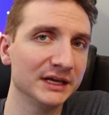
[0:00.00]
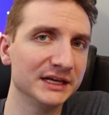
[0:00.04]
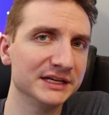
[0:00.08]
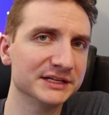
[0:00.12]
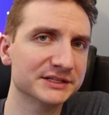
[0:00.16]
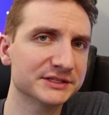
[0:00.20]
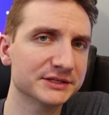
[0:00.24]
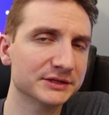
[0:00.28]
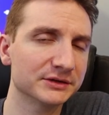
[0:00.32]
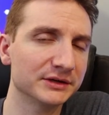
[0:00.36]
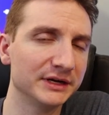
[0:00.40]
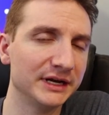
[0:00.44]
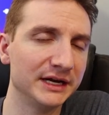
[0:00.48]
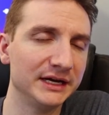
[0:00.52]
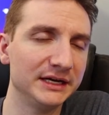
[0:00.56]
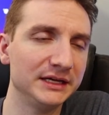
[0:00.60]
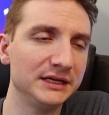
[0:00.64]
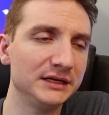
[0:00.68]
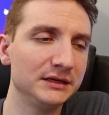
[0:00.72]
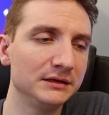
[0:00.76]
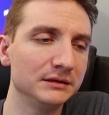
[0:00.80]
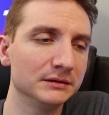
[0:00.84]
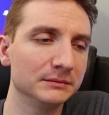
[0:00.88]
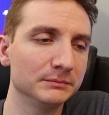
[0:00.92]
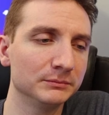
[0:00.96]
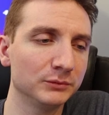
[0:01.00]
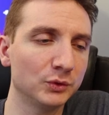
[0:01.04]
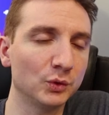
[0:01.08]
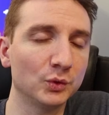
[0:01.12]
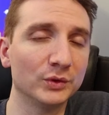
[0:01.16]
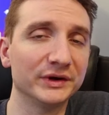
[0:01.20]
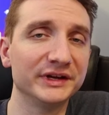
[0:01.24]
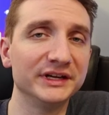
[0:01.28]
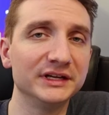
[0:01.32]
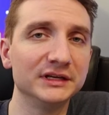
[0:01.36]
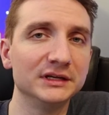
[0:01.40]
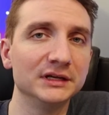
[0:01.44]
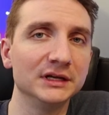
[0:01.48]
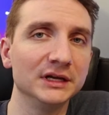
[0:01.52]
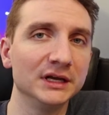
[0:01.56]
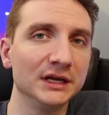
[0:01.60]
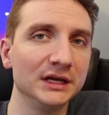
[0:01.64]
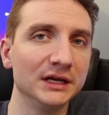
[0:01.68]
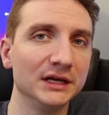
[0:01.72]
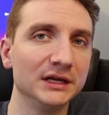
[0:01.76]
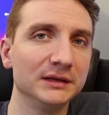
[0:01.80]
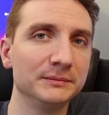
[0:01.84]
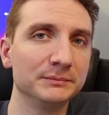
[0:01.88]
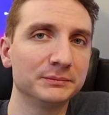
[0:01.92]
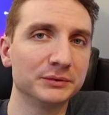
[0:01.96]
is there any point
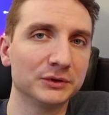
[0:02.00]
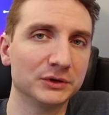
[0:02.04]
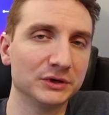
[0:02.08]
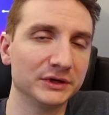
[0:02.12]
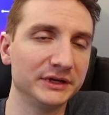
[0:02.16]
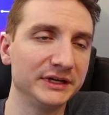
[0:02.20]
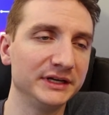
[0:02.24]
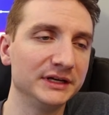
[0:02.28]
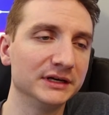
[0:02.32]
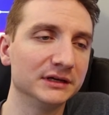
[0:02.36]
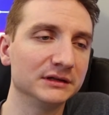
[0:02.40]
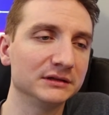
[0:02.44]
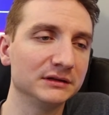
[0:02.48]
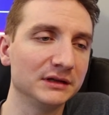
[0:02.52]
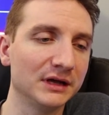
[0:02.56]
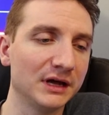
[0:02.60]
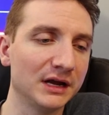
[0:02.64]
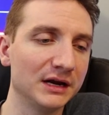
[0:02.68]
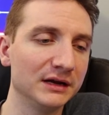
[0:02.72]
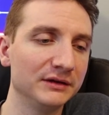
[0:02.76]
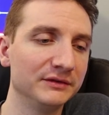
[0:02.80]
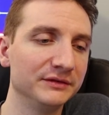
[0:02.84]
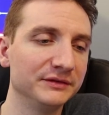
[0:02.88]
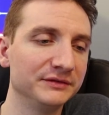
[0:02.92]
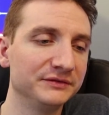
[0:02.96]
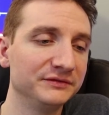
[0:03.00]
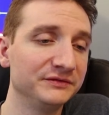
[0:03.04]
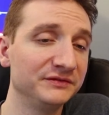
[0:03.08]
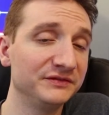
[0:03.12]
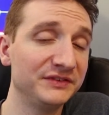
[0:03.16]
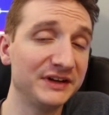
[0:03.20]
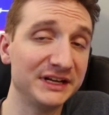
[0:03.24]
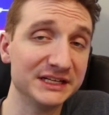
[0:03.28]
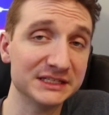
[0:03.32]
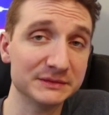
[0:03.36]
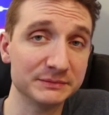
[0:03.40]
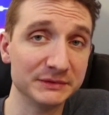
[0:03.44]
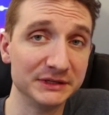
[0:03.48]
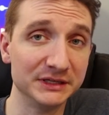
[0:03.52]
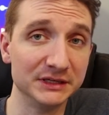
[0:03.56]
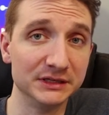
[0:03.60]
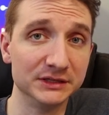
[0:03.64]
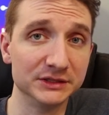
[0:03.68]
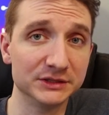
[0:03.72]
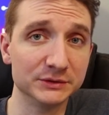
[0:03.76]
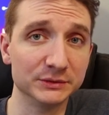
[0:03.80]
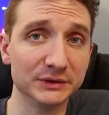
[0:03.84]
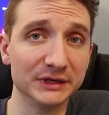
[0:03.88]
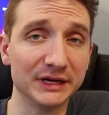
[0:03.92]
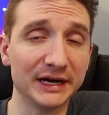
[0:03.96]
in putting a lot of investment
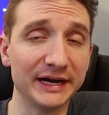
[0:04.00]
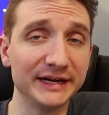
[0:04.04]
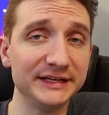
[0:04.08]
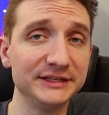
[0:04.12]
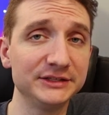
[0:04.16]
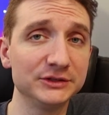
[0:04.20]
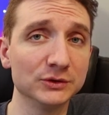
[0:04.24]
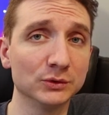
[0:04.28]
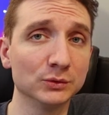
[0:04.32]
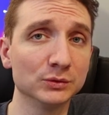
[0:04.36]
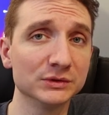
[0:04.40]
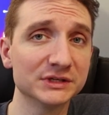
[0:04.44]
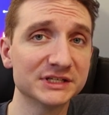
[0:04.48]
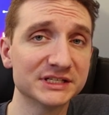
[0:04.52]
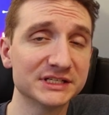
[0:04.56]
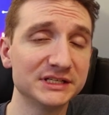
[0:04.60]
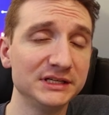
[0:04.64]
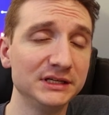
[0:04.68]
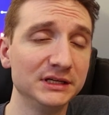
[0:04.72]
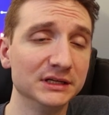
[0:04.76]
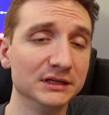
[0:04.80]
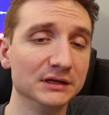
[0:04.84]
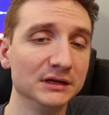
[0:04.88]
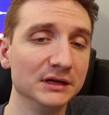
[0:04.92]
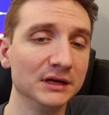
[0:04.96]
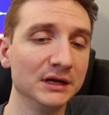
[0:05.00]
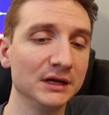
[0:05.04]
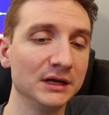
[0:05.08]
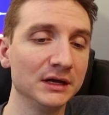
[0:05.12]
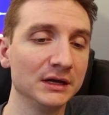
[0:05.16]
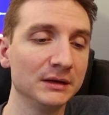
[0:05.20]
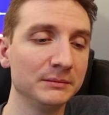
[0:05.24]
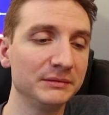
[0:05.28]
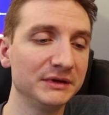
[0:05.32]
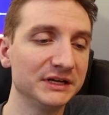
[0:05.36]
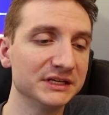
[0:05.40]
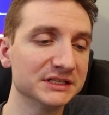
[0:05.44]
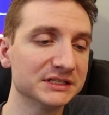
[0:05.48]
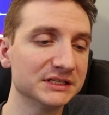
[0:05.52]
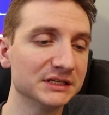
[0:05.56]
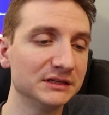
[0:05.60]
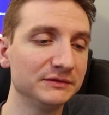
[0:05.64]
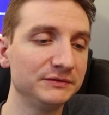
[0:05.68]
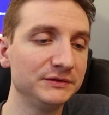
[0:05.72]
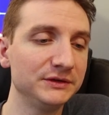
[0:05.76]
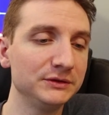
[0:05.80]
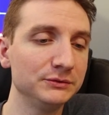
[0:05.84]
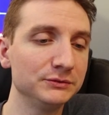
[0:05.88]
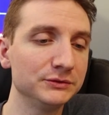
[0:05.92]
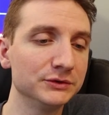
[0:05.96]
into it? I don't see it. Because
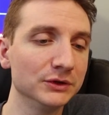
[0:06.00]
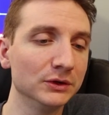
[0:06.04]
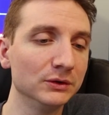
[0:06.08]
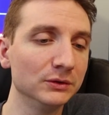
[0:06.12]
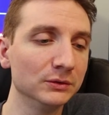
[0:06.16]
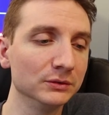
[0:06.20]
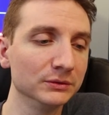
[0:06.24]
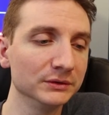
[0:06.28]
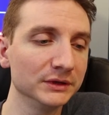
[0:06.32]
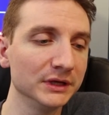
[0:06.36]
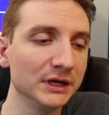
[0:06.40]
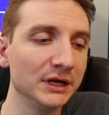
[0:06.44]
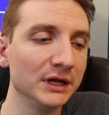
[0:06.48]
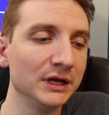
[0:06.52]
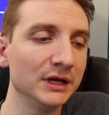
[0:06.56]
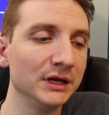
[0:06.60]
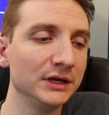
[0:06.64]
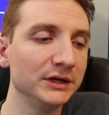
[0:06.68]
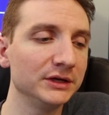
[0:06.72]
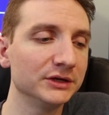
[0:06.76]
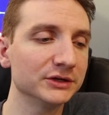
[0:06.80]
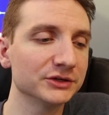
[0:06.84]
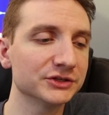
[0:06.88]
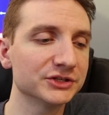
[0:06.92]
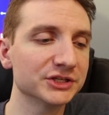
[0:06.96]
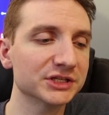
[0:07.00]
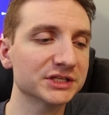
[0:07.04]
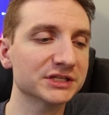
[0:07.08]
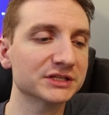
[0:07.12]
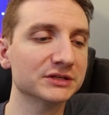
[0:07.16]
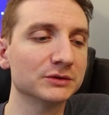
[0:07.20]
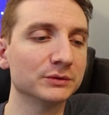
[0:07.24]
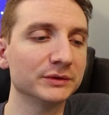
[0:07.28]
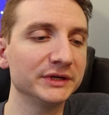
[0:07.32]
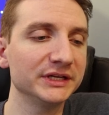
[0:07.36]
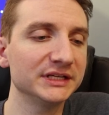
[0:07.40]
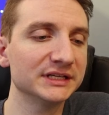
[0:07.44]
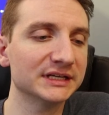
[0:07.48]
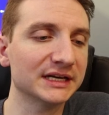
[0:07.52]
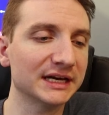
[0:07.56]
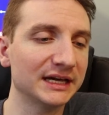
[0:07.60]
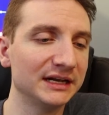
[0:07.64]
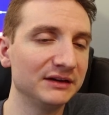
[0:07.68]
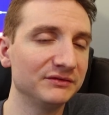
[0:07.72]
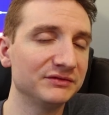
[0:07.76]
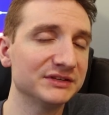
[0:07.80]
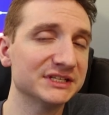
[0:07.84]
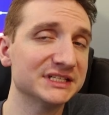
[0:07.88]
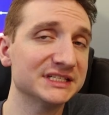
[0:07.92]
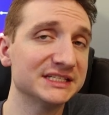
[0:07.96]
if you don't, you're just going to
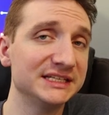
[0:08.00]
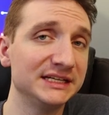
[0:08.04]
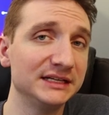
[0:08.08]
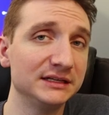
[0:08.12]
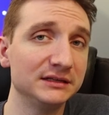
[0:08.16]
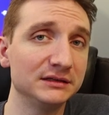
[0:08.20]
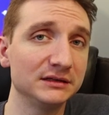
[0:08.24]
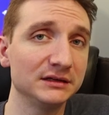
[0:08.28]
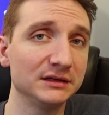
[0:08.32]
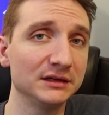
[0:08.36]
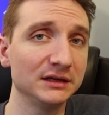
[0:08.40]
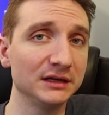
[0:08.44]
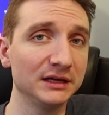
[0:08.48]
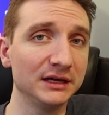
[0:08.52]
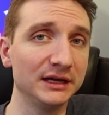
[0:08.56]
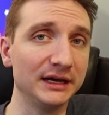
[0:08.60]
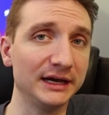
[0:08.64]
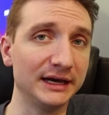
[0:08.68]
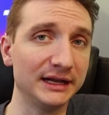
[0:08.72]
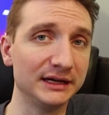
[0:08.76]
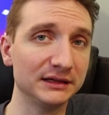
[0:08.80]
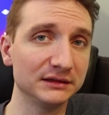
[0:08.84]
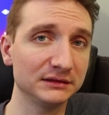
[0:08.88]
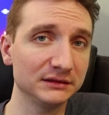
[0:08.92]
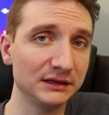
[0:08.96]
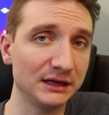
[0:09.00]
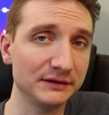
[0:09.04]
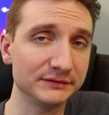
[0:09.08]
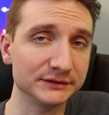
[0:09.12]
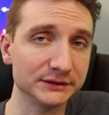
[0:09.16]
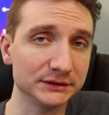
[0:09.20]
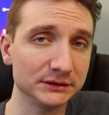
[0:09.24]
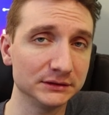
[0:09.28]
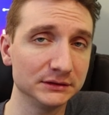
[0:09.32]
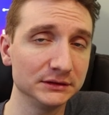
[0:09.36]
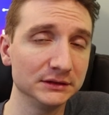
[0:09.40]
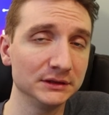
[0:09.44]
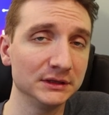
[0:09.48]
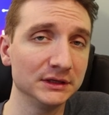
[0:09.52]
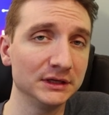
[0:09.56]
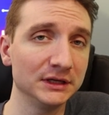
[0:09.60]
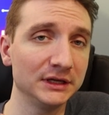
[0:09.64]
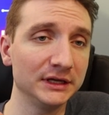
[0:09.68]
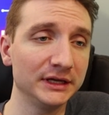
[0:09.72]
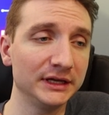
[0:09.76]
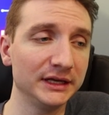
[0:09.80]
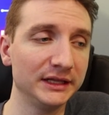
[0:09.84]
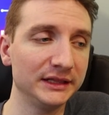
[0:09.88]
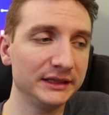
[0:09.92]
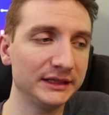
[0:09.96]
kind of sit at a level
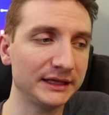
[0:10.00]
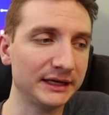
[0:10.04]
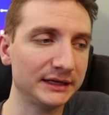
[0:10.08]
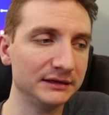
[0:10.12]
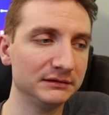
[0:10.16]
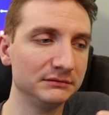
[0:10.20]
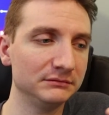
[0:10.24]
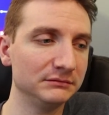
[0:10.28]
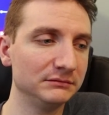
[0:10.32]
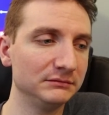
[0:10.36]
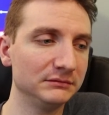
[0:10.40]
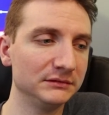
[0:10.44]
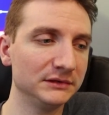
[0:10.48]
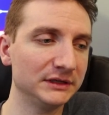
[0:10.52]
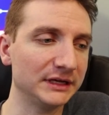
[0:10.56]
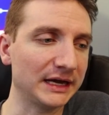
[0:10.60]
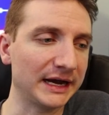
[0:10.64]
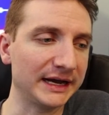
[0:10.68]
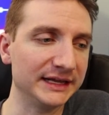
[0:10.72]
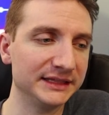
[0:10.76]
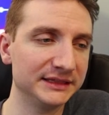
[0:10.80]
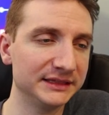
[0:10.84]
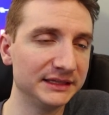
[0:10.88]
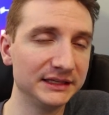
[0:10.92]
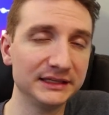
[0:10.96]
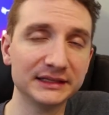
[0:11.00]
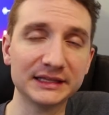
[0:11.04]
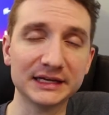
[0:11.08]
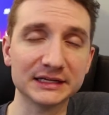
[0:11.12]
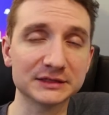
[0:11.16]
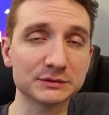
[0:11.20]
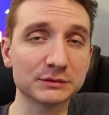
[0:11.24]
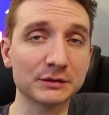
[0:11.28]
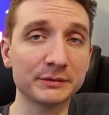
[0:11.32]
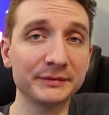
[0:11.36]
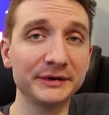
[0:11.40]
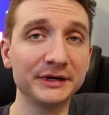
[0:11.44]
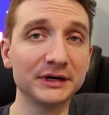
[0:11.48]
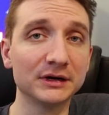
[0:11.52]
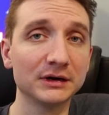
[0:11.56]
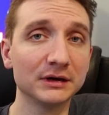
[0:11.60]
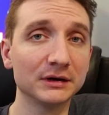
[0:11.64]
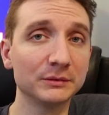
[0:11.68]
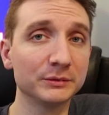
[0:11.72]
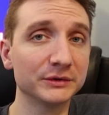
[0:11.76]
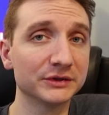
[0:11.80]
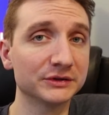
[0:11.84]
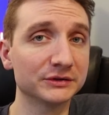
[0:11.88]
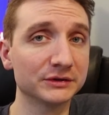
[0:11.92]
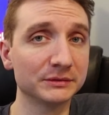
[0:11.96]
that I think that's where we
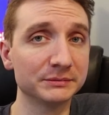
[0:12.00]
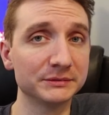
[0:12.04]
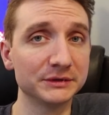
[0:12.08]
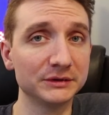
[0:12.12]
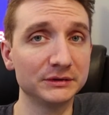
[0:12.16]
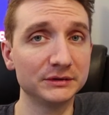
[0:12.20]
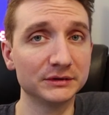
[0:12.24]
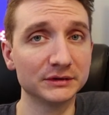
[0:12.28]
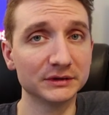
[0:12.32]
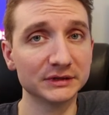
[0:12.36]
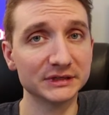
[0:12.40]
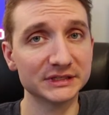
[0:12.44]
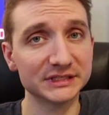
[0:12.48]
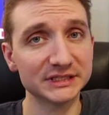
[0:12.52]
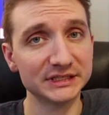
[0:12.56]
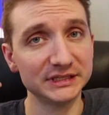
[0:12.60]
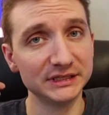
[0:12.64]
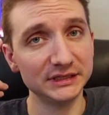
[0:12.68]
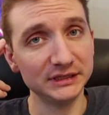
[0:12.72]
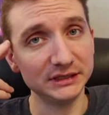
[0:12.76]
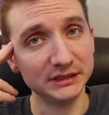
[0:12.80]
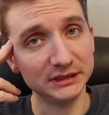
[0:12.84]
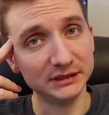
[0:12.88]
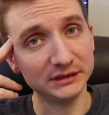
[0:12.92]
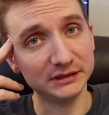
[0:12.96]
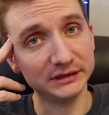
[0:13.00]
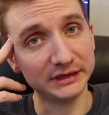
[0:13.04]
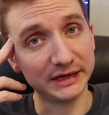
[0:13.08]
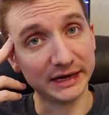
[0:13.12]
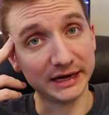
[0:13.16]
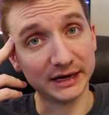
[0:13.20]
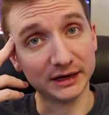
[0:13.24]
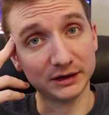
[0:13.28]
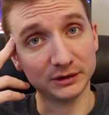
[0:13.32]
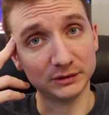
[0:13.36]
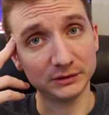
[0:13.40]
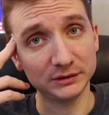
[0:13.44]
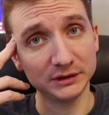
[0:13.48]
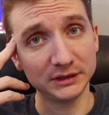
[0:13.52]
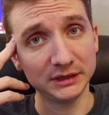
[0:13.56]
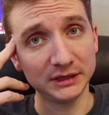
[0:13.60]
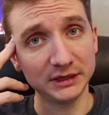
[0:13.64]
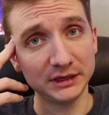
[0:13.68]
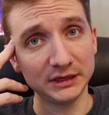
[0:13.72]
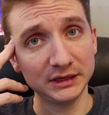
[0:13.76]
are with cryptocurrency now.